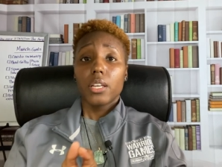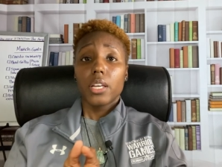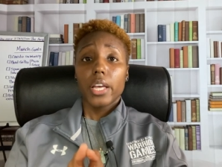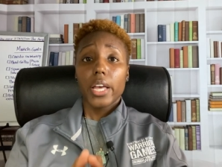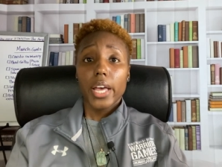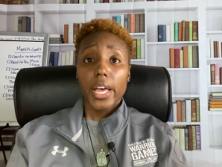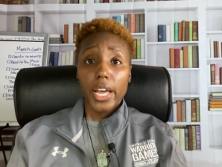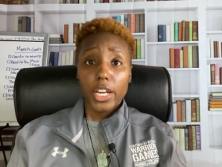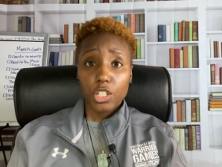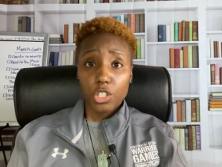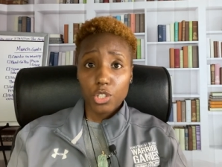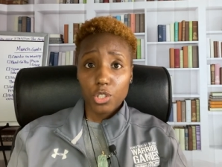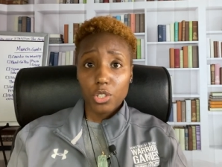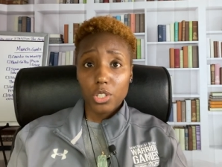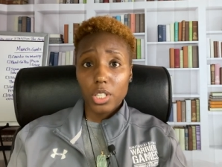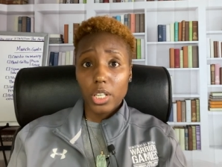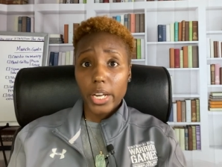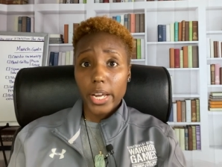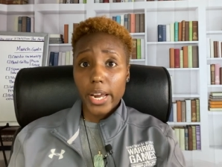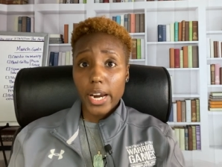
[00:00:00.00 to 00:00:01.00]

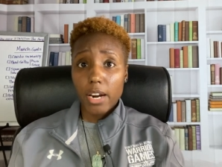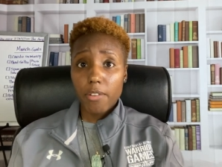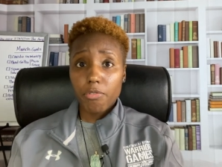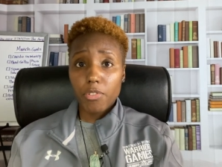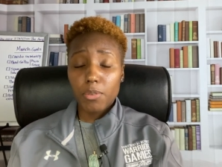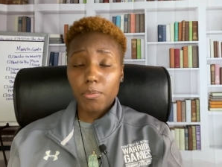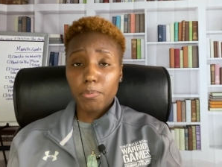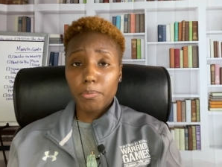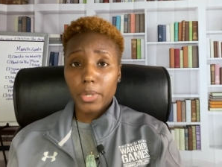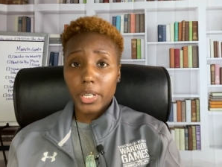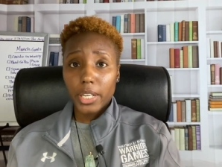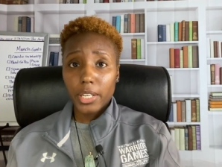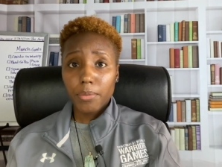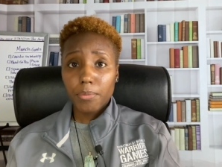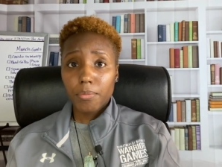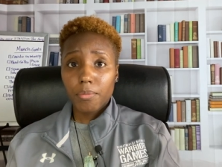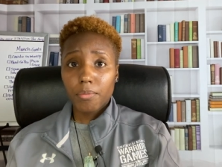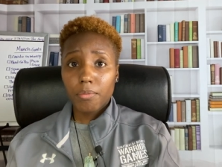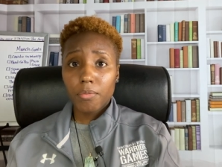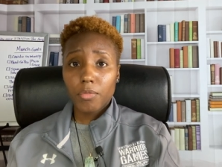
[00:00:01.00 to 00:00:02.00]
extra every month
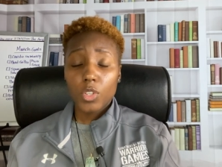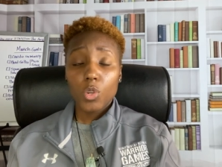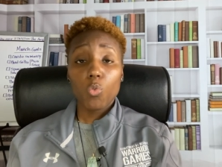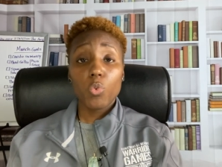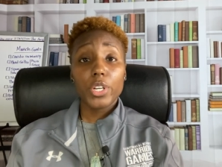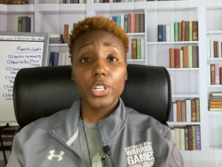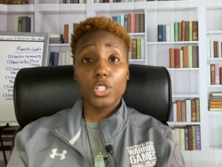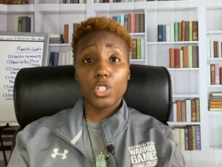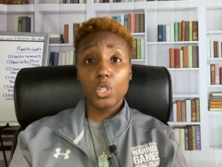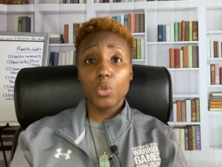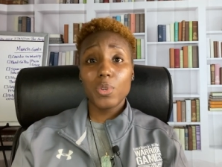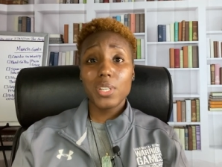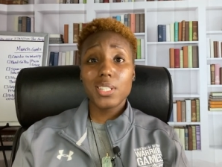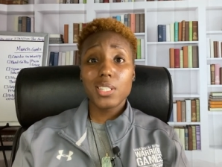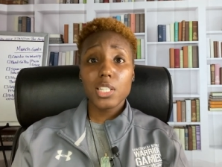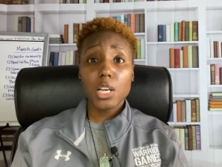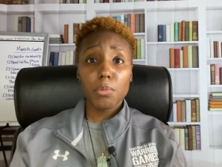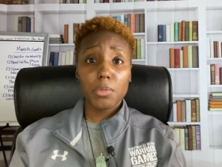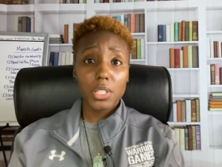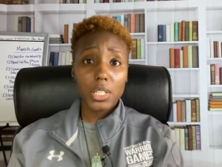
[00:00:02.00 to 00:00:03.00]
with doing
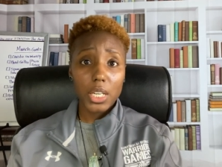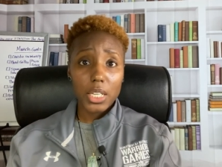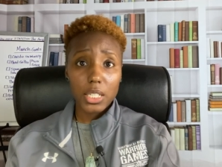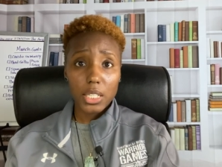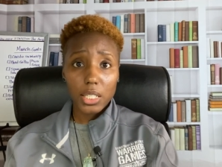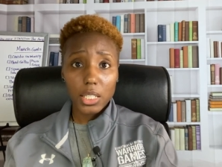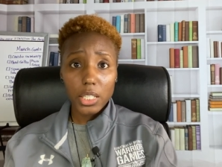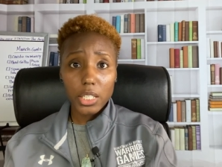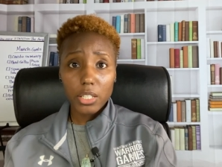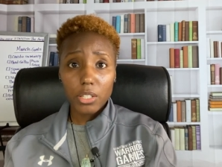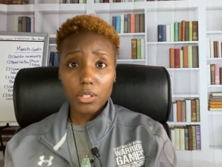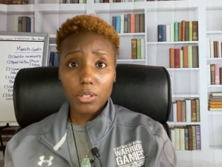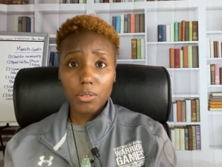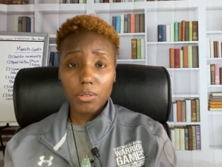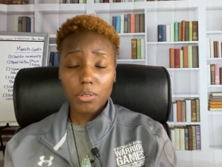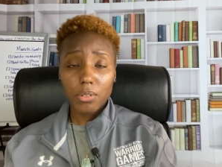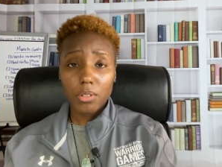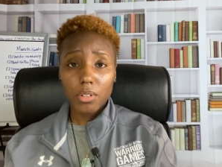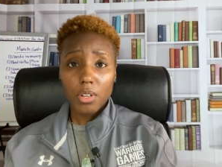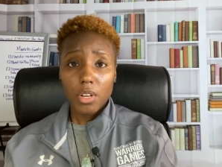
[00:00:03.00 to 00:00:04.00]
something that's
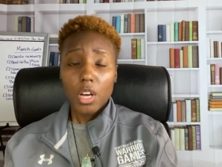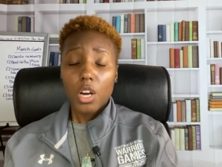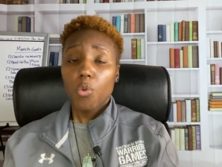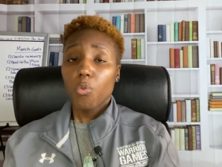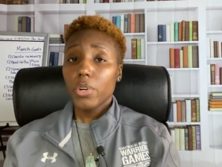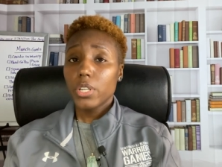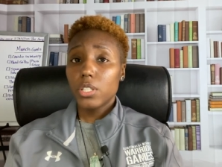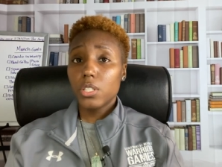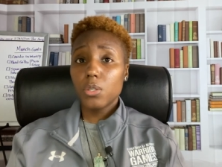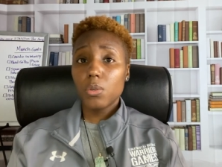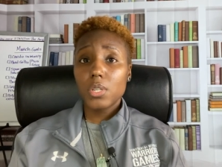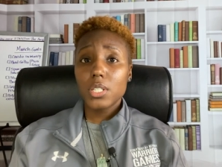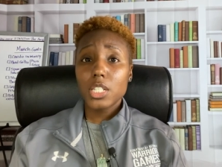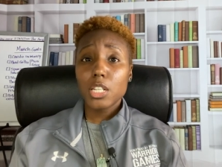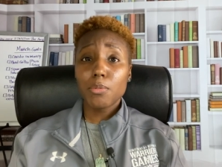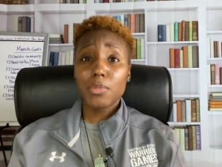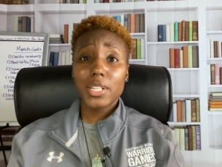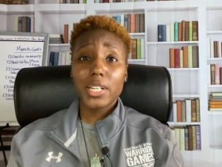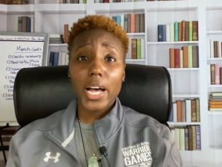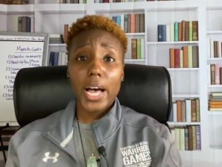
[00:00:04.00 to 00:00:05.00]
legal, with doing
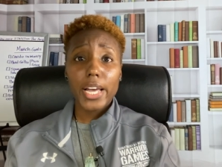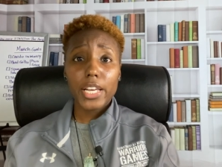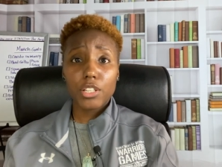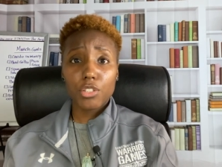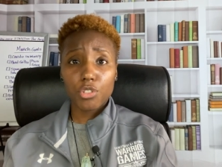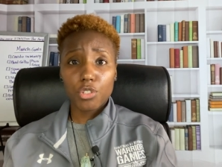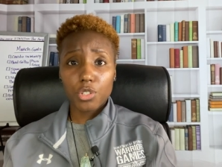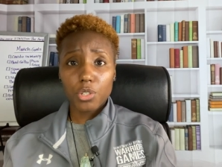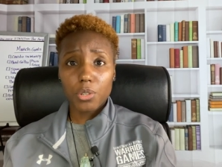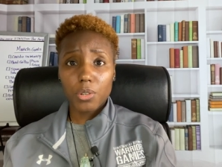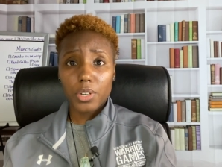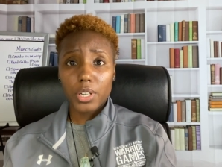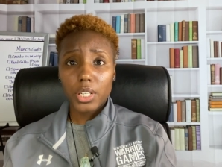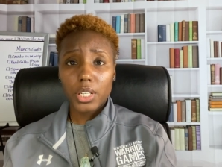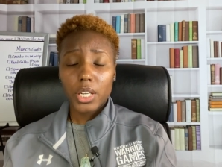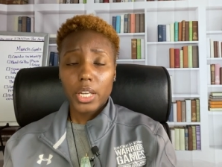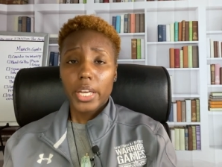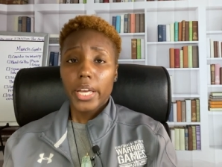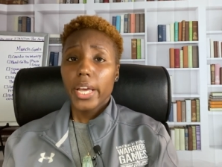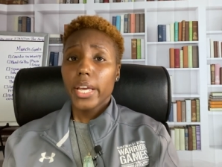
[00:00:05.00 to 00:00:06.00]
something that I enjoy,
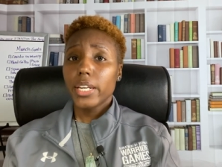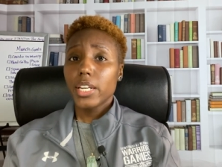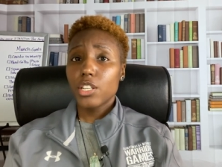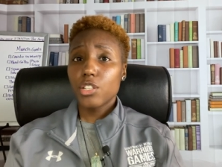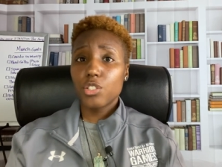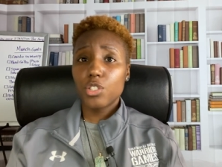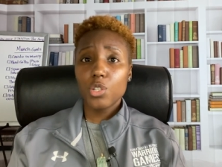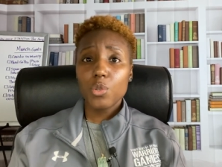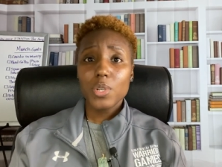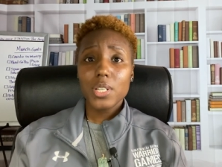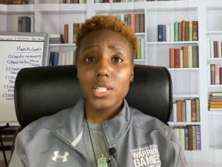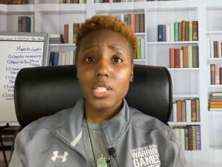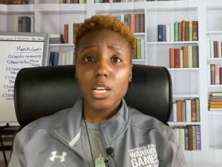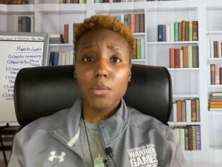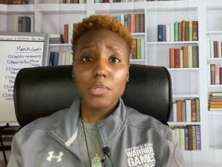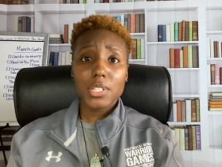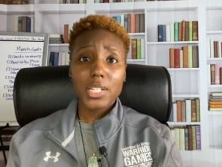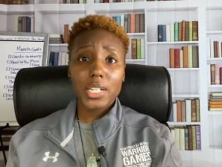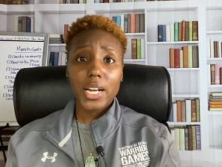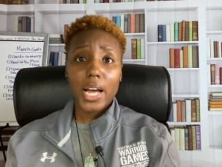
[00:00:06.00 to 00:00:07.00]
and that's doing
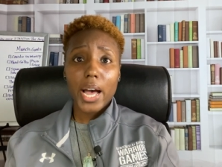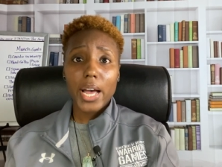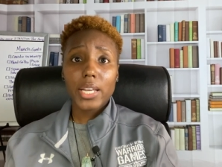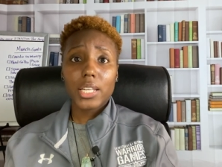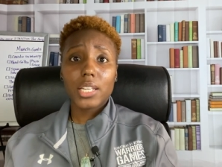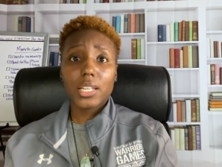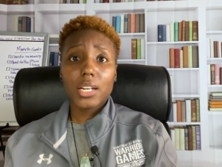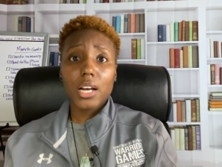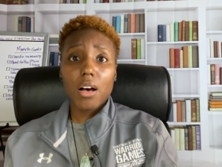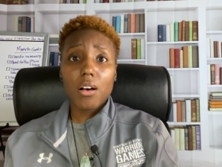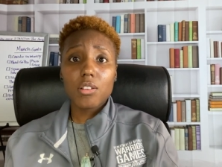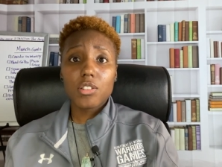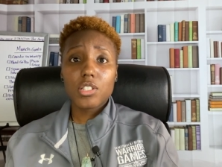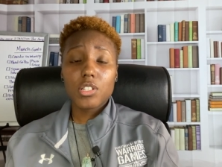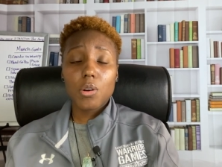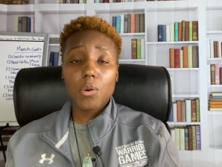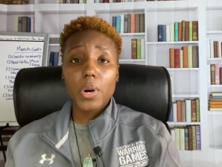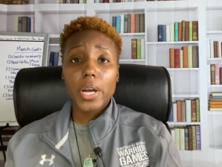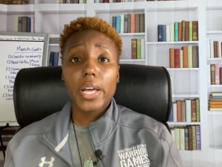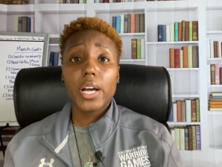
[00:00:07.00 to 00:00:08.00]
something that I can
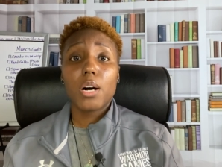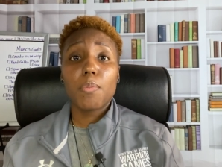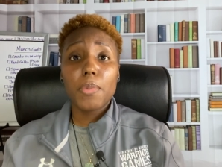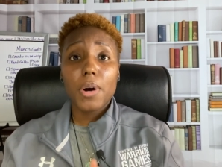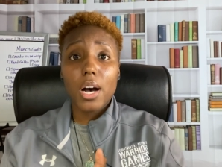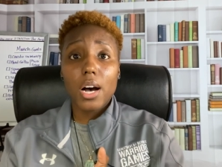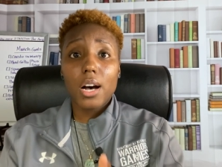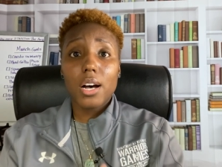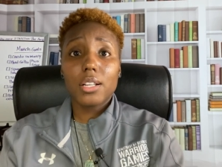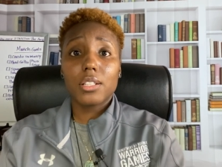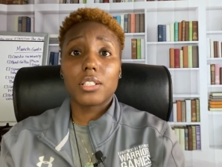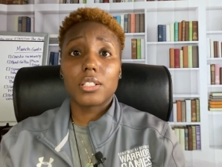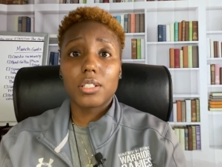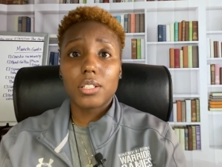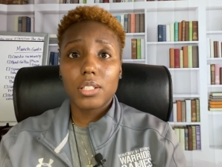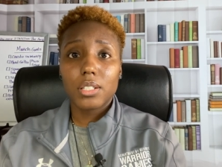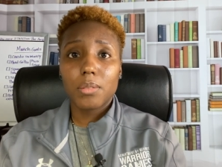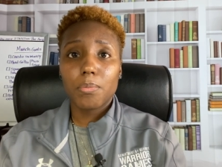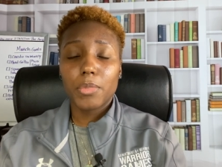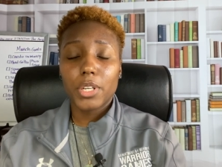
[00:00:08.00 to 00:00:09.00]
also help
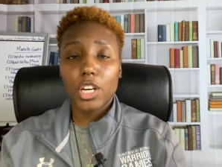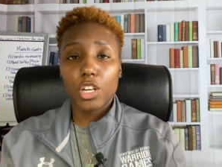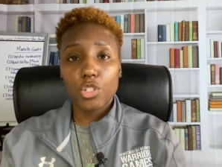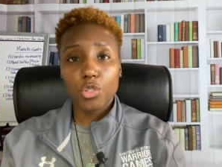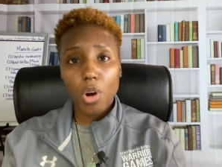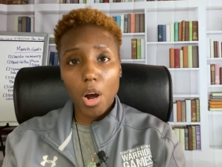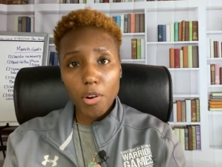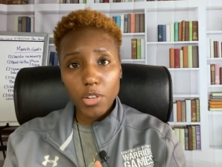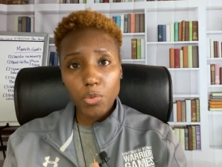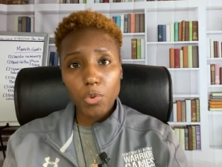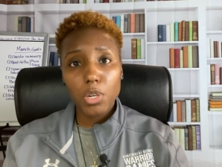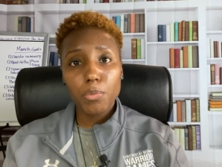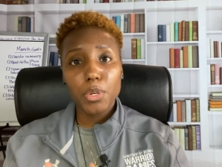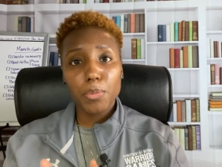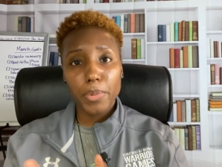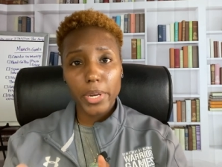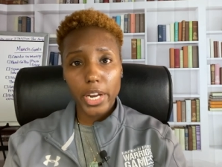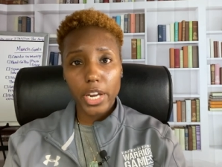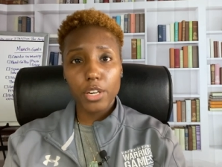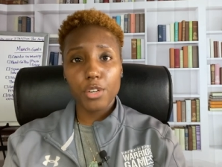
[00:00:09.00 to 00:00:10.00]
others, because you always want to
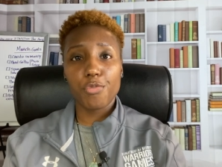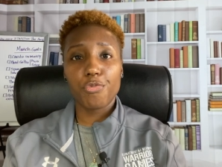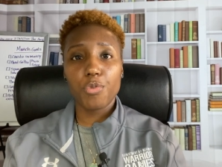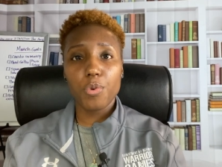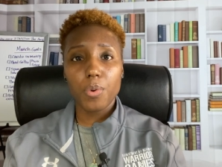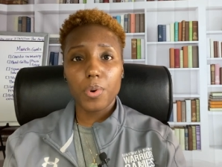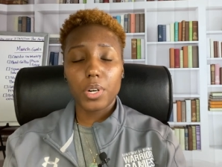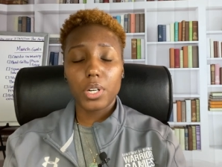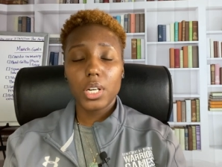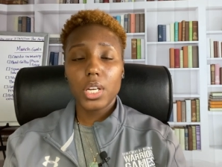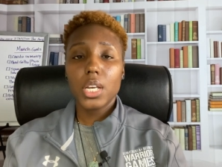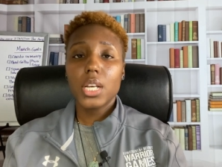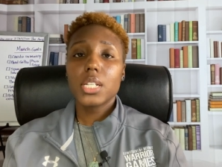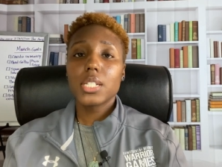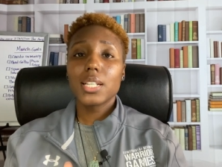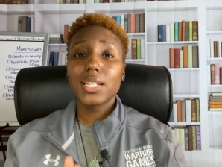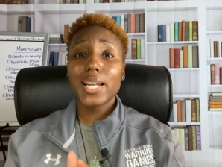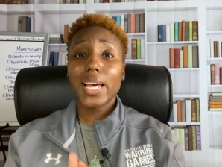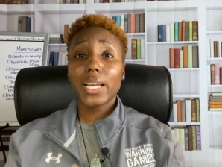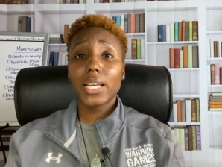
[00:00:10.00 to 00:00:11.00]
be paying it forward,
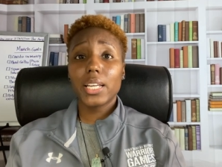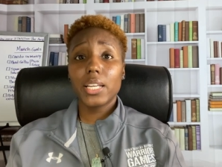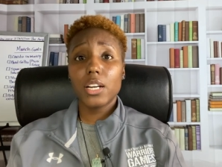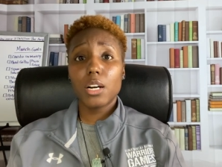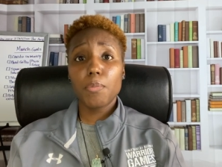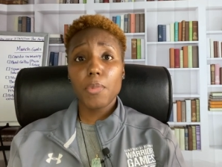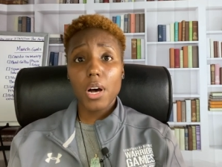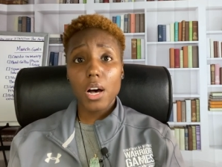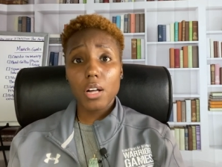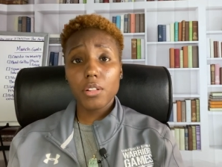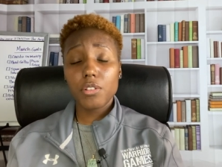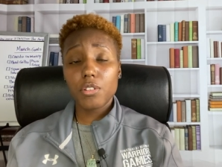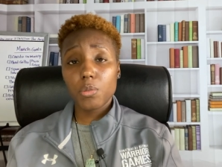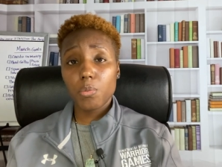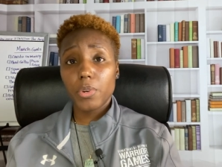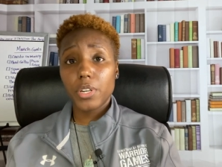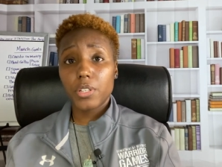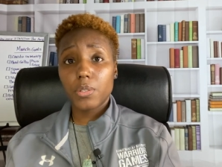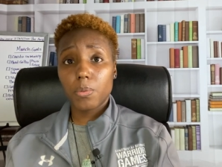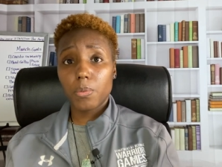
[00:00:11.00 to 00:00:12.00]
something I can help others
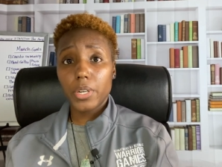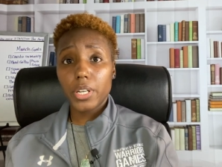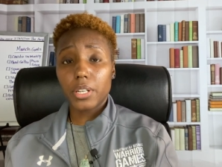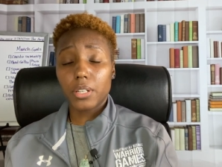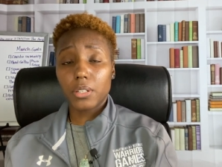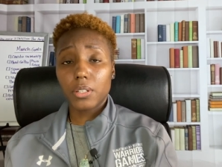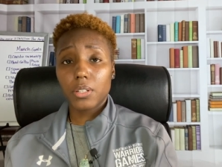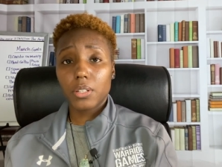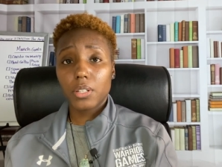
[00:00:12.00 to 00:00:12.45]
with as well.